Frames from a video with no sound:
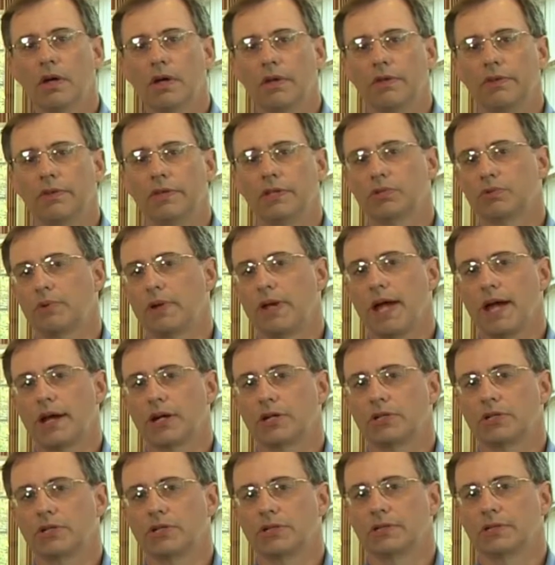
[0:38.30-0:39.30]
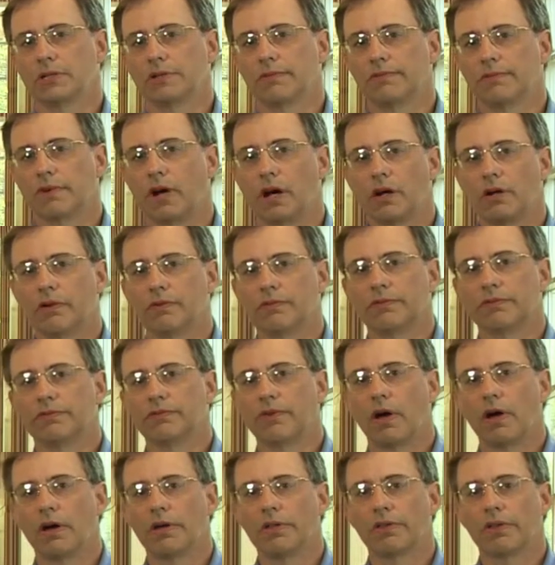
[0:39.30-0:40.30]
These reactions involve
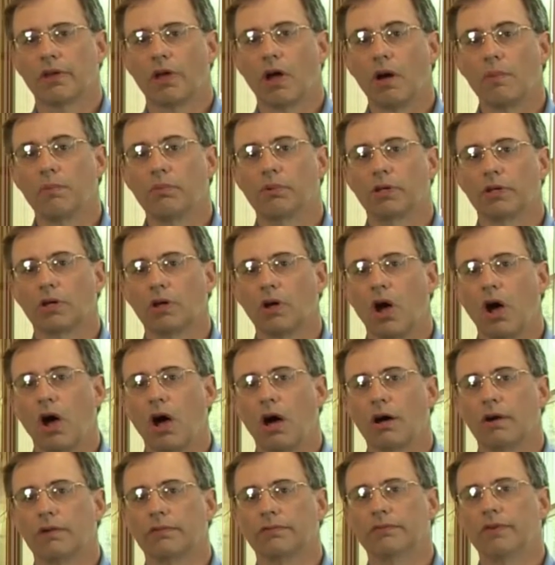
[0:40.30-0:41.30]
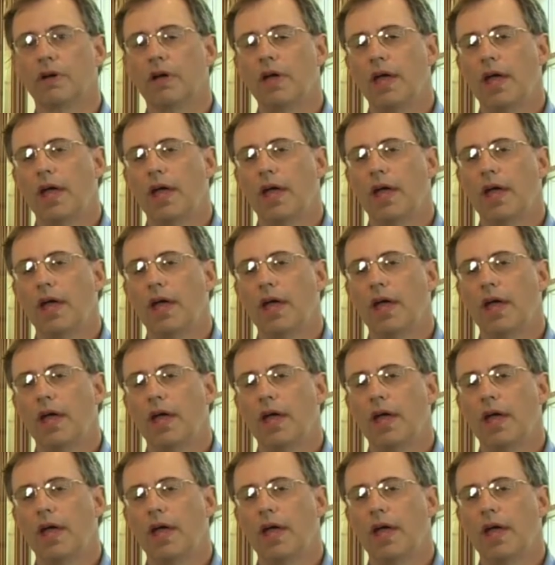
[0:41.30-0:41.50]
uh, the coupling of